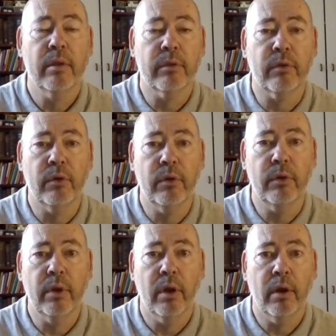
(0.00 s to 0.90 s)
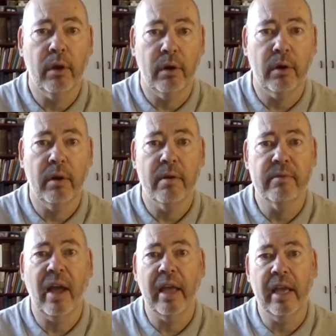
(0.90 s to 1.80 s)
through her
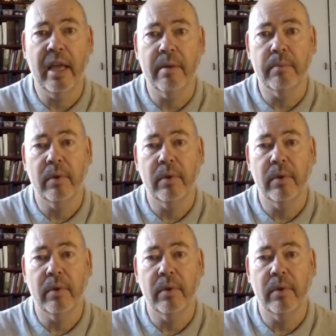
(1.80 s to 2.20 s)
via him.